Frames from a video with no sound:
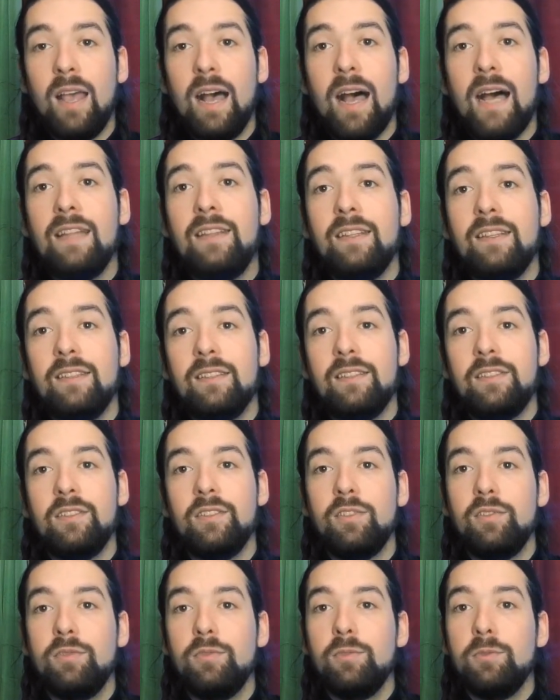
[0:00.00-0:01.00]

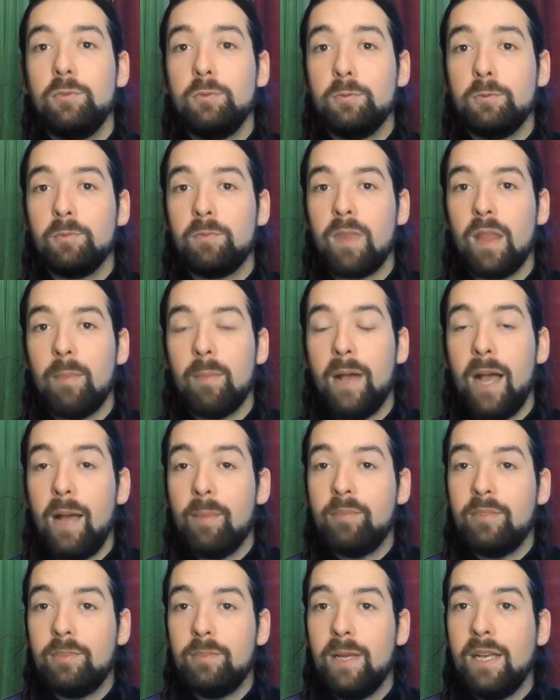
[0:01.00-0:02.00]
others to
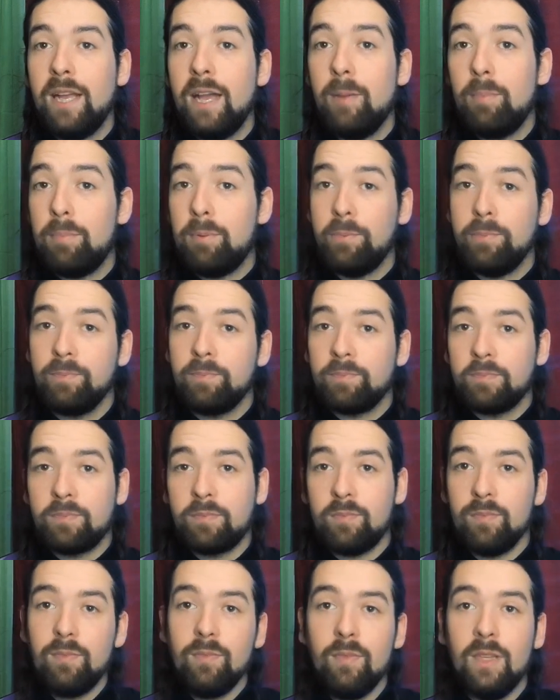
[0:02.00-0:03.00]
perhaps pick up
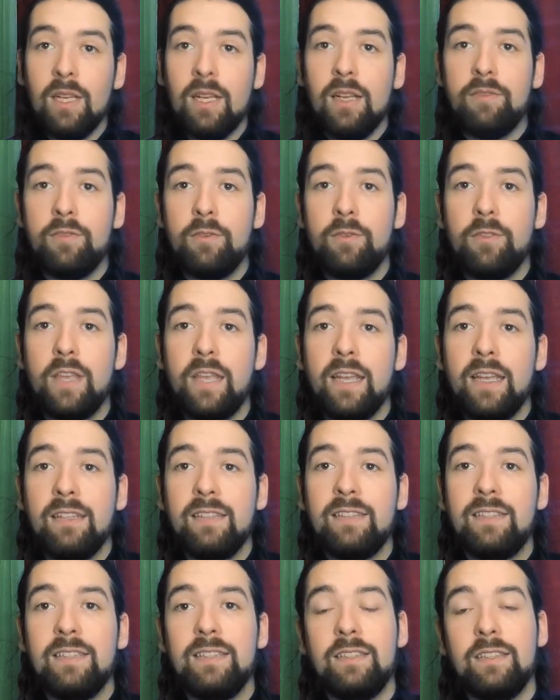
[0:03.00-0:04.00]
a few
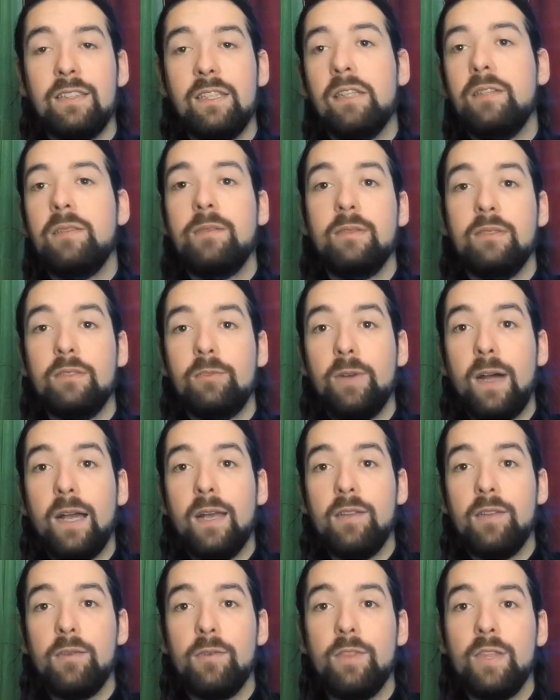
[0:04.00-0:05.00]
things and,
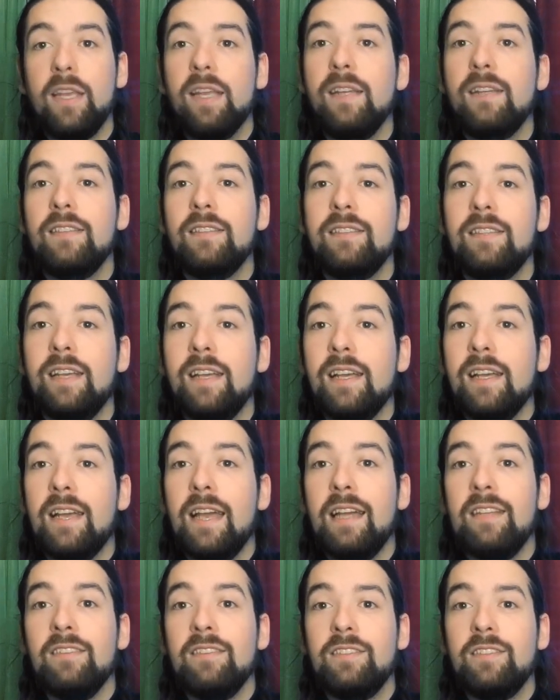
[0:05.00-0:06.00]
try new things
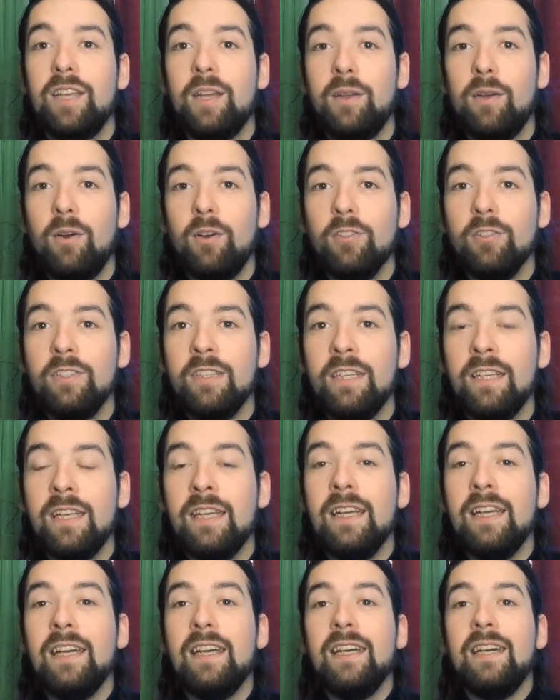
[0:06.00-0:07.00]
and so on.
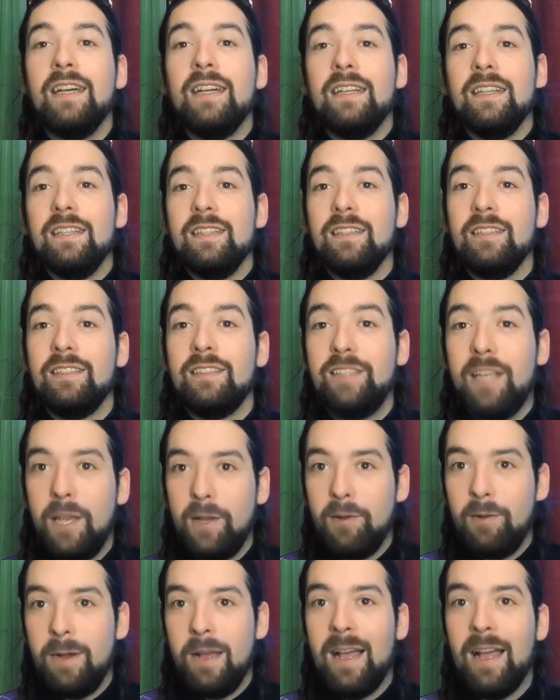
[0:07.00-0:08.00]

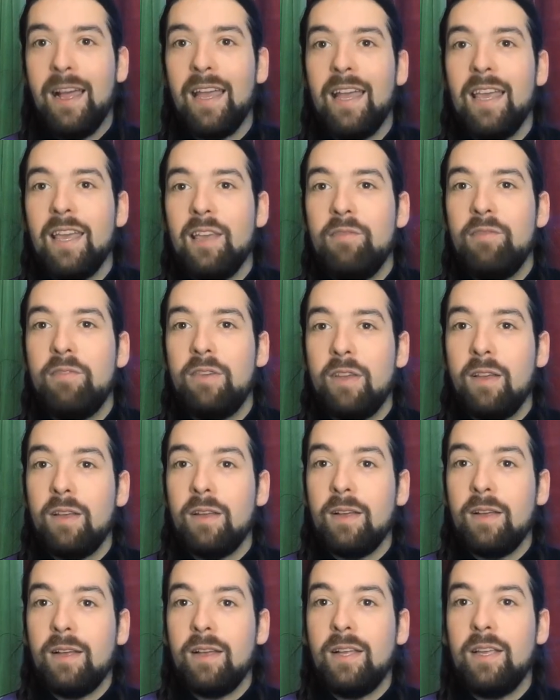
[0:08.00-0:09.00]
So if
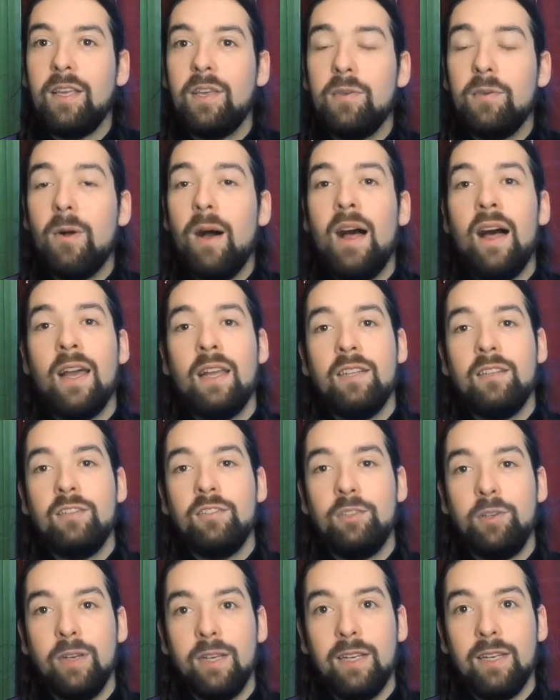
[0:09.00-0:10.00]
you are
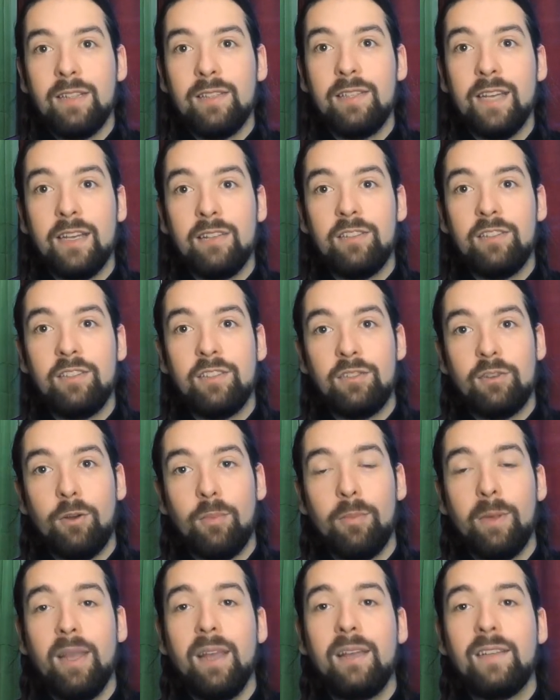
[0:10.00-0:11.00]
enjoying such
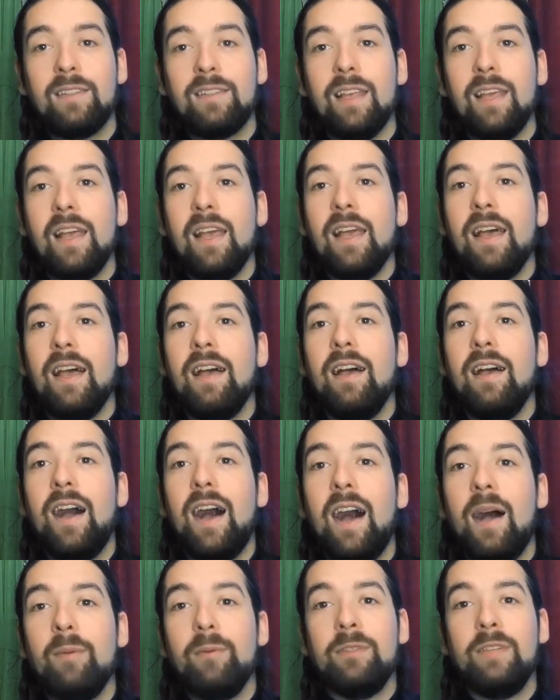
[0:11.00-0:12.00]
topics,
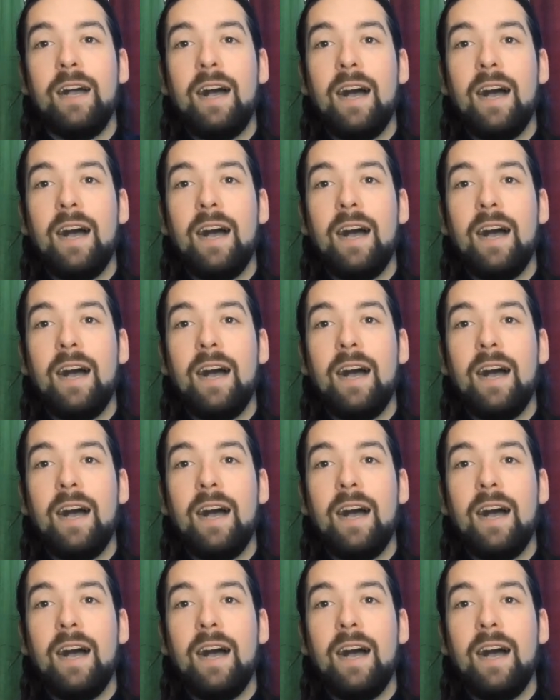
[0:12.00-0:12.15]
I would